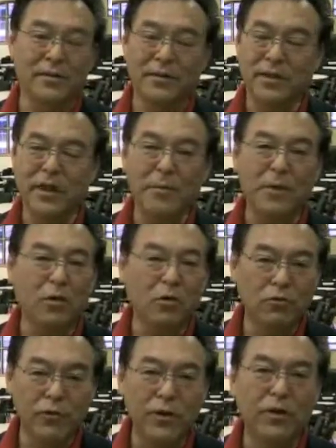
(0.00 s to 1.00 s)
the coming
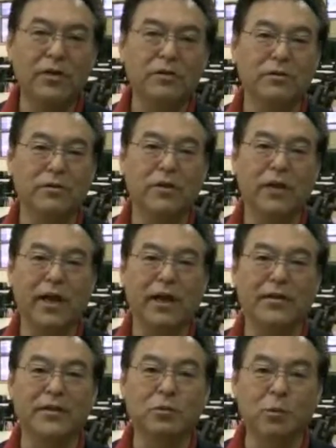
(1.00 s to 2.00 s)
over here
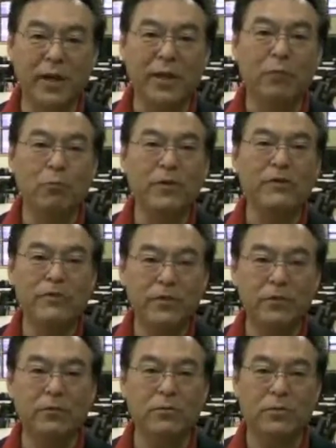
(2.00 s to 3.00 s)
and the way we
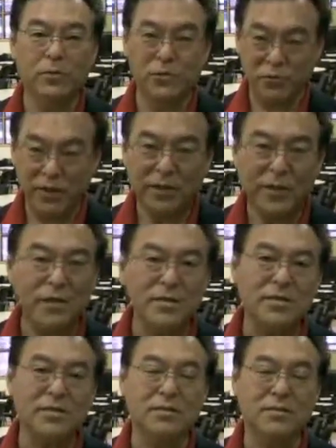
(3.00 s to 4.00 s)
feel you treat
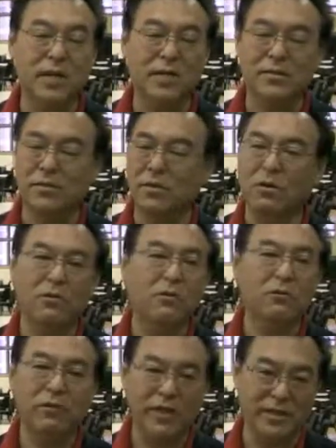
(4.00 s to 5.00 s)
us is so
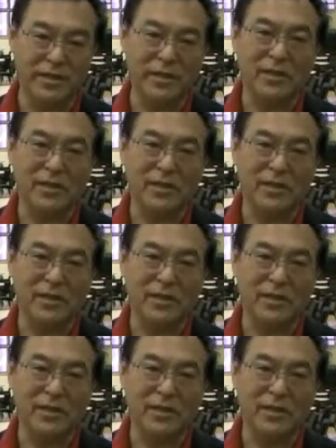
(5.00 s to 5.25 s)
great.